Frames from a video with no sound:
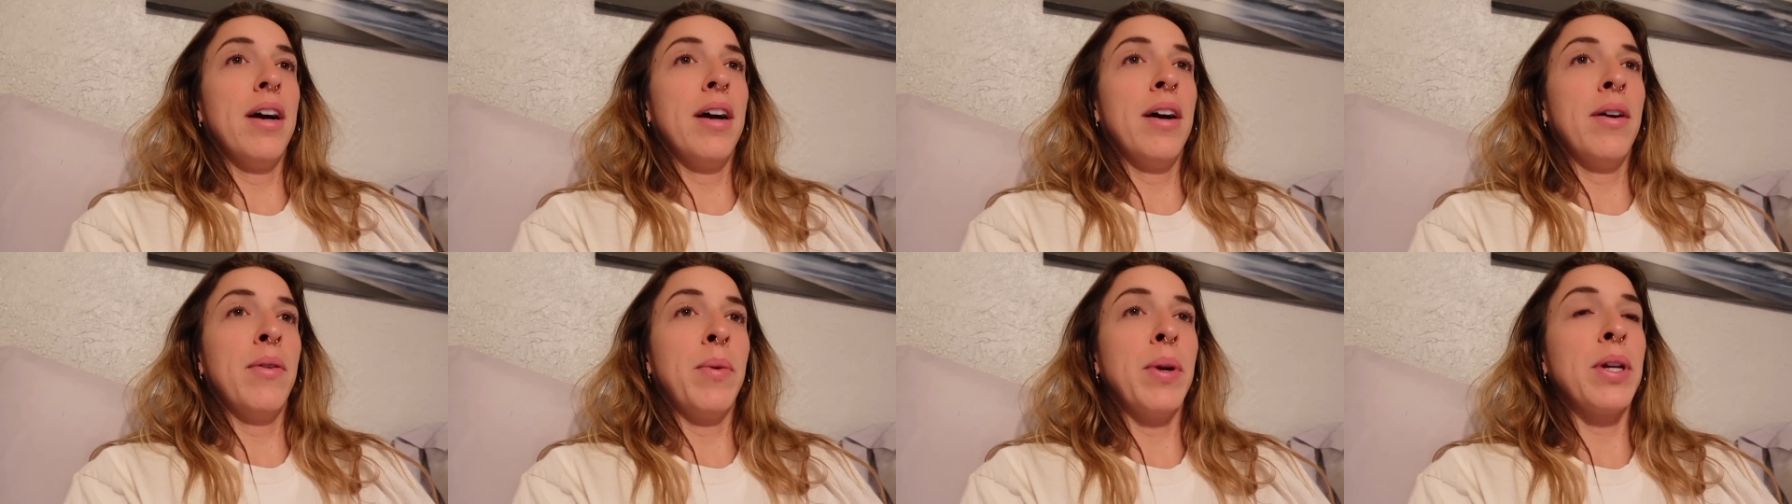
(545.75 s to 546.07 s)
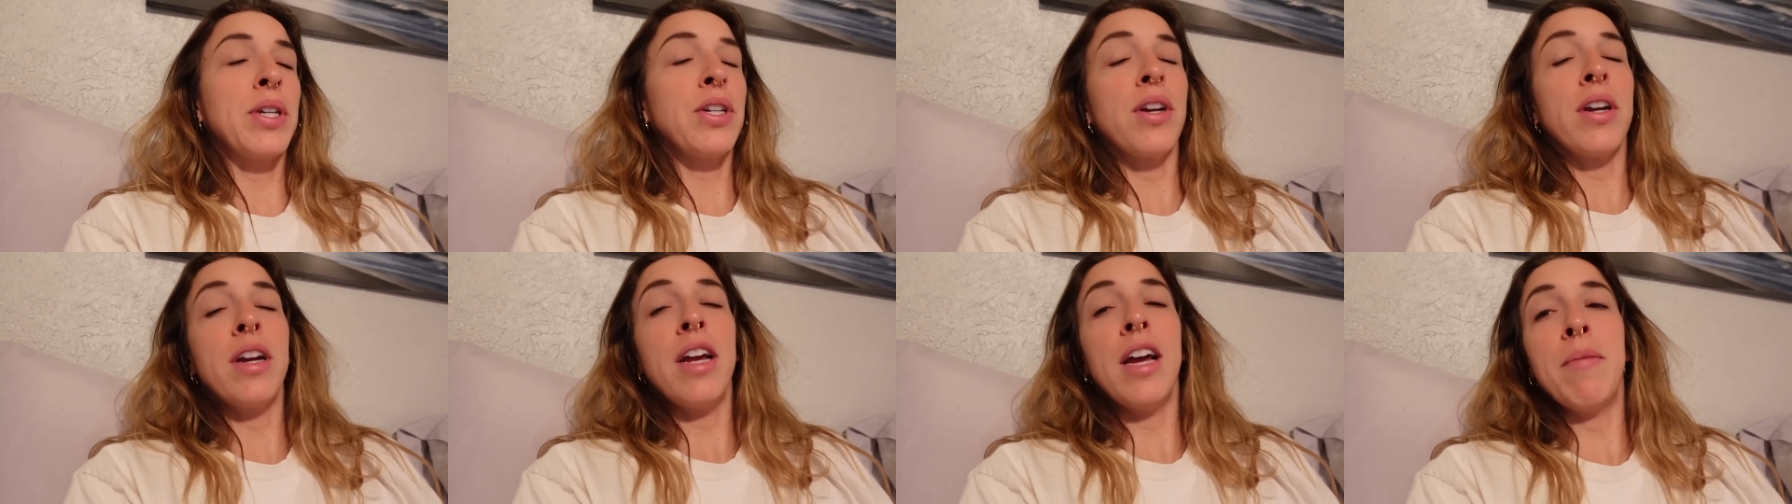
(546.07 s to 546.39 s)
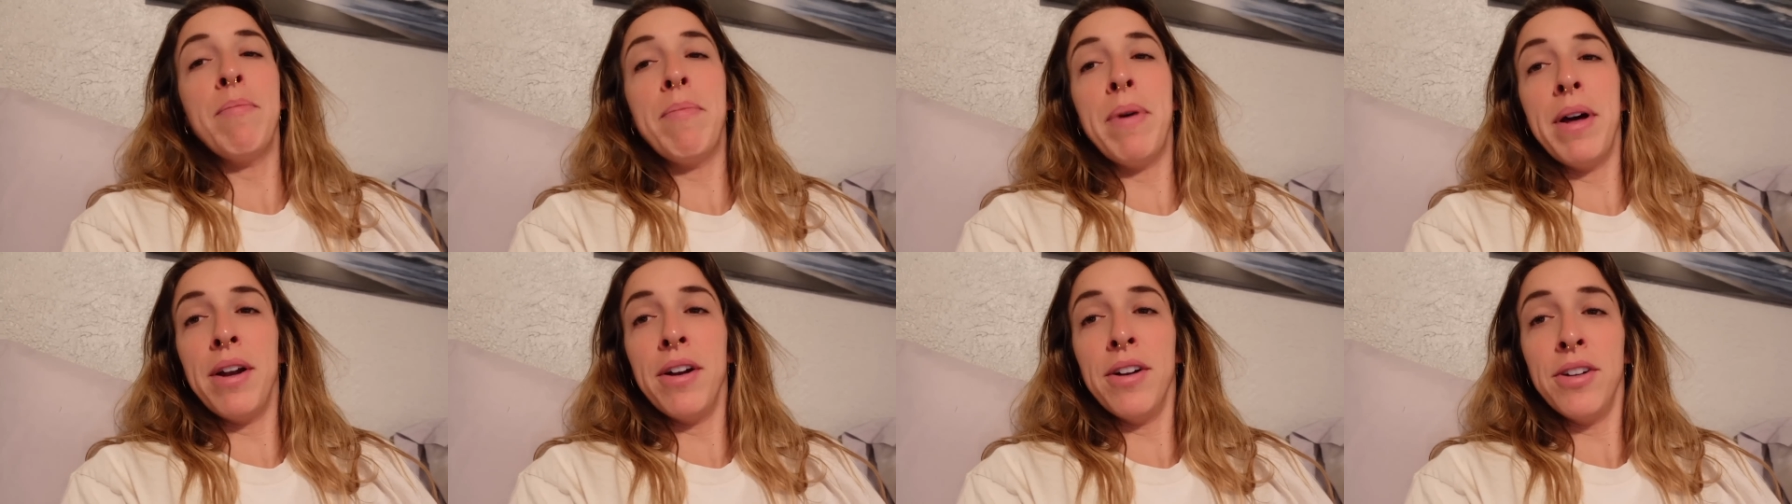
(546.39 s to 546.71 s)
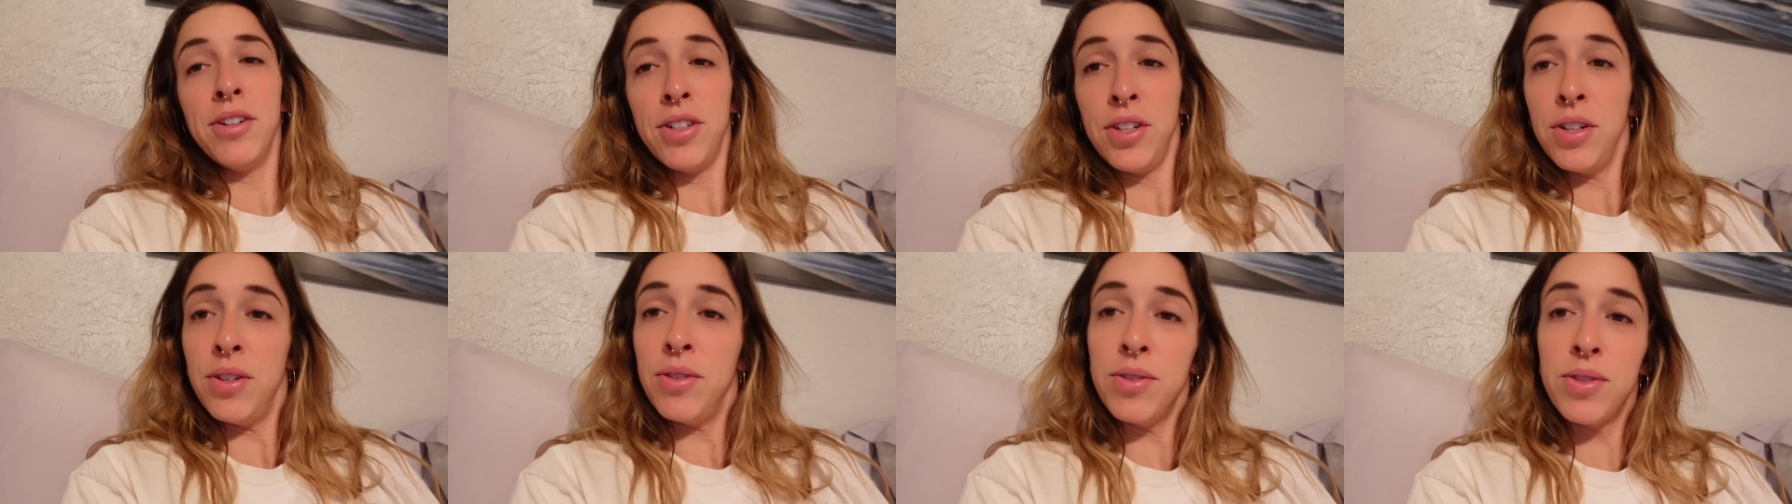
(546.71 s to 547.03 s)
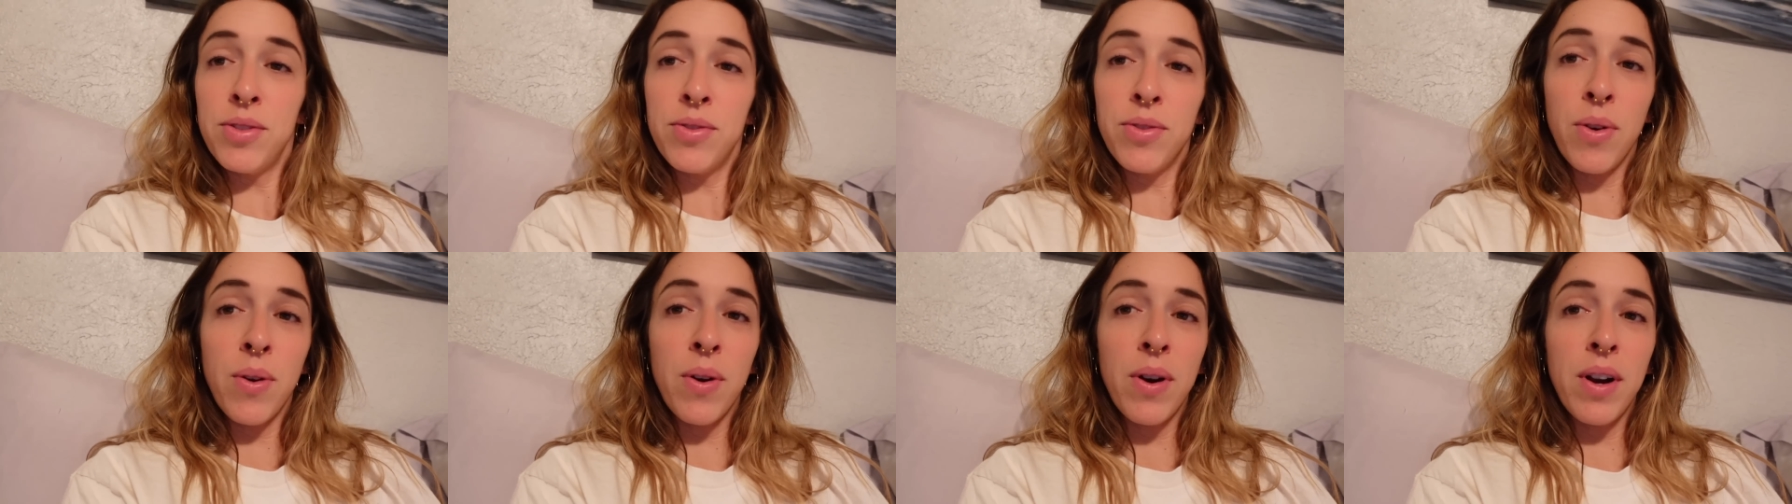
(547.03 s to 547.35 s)
I wish I had better shoes
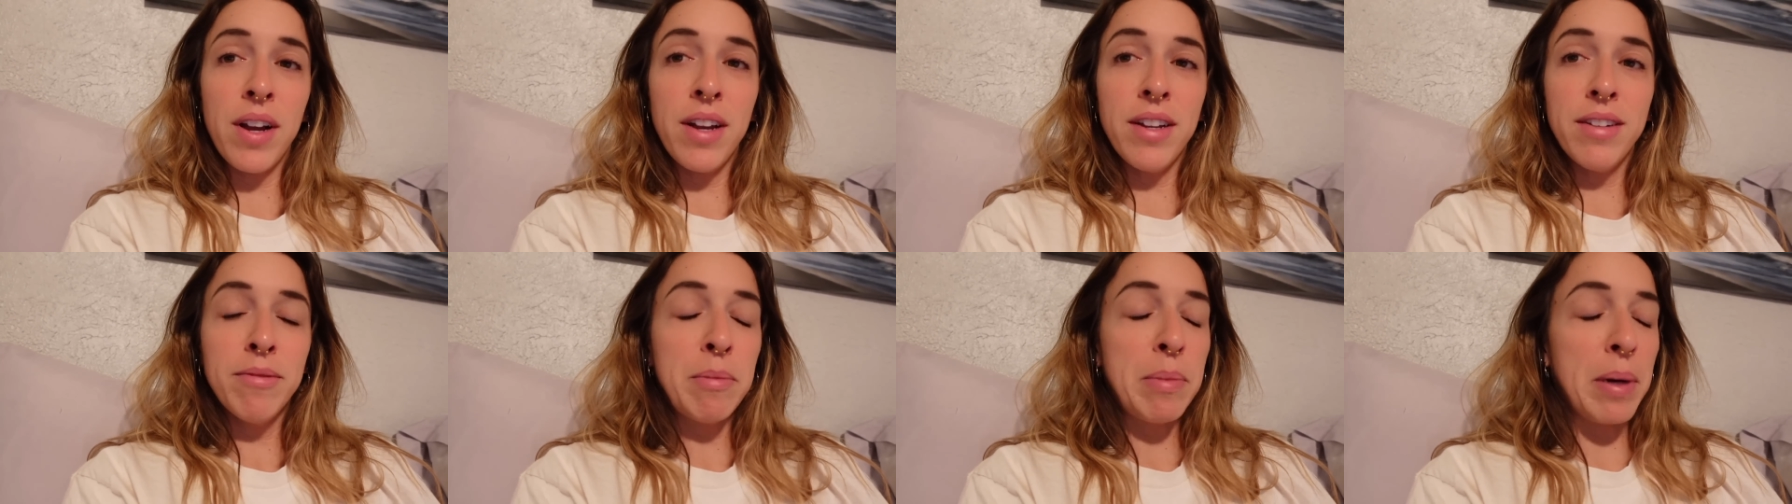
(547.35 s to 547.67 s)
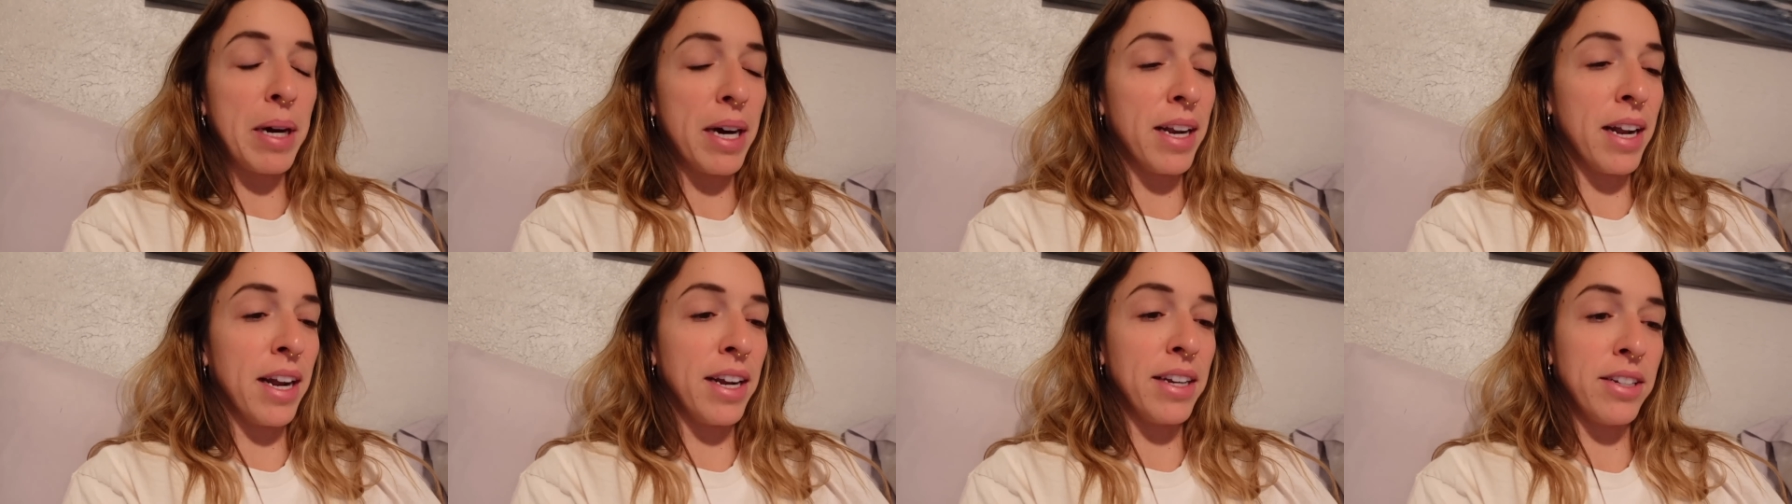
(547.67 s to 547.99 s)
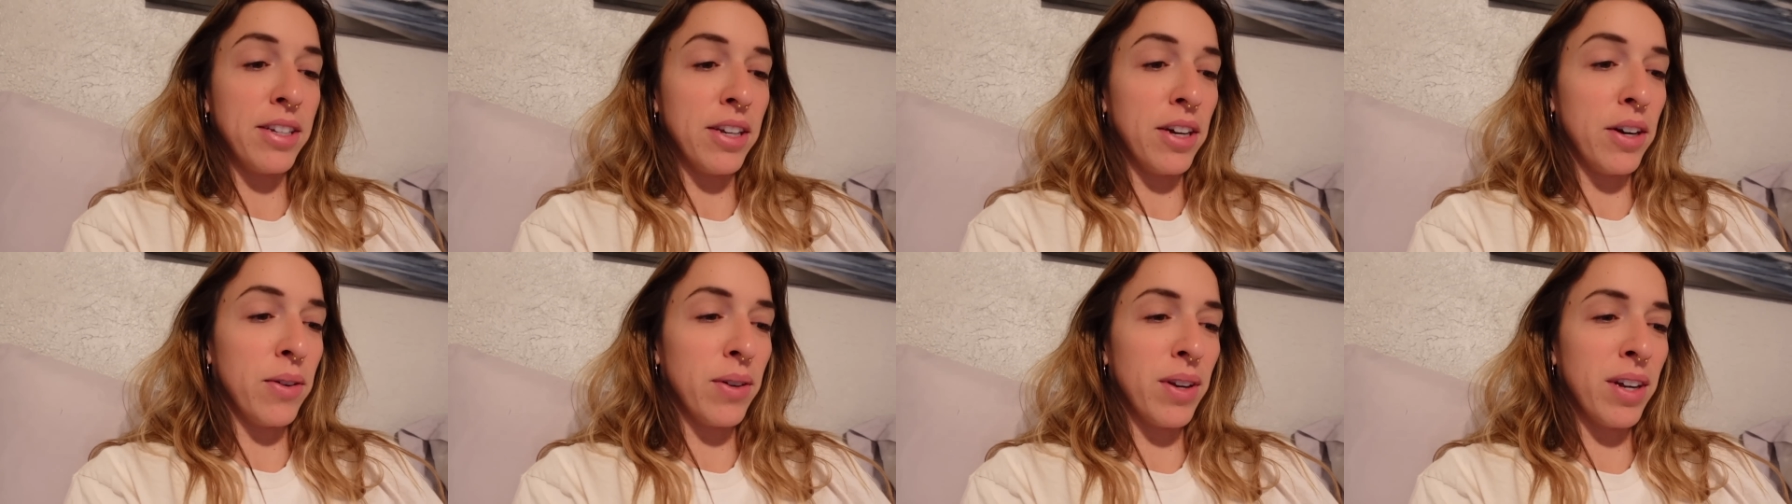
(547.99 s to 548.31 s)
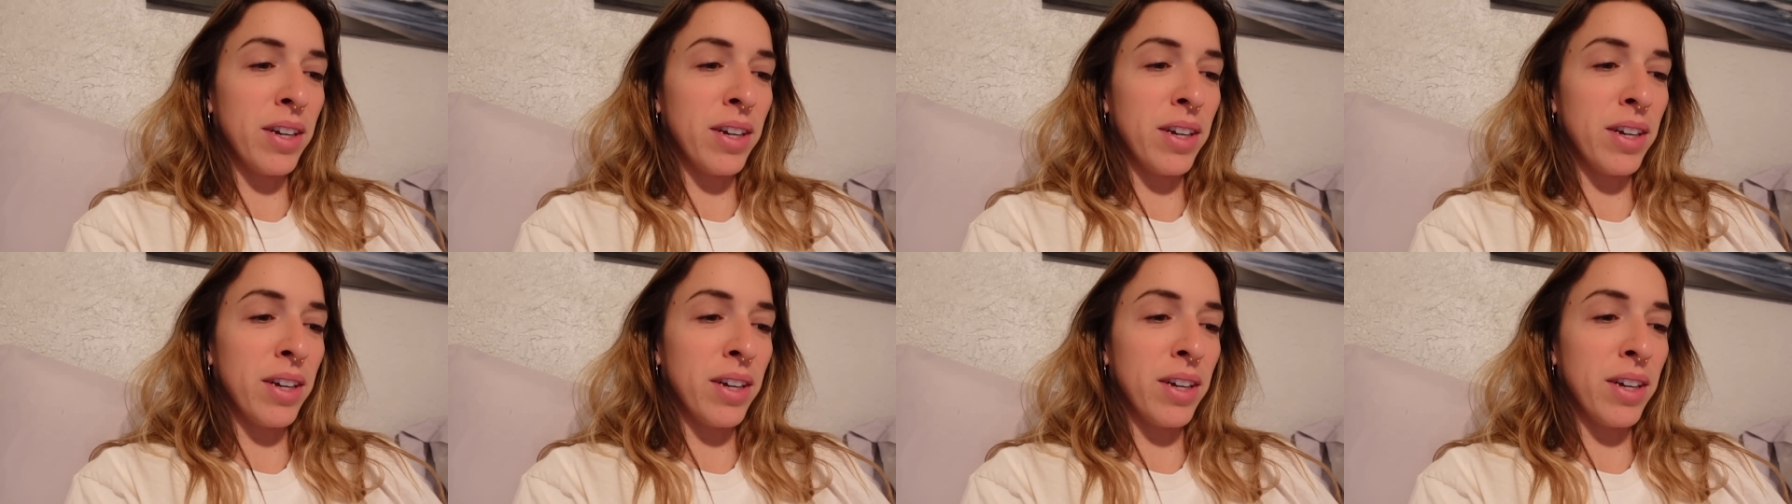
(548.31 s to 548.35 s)
for it, but I don't.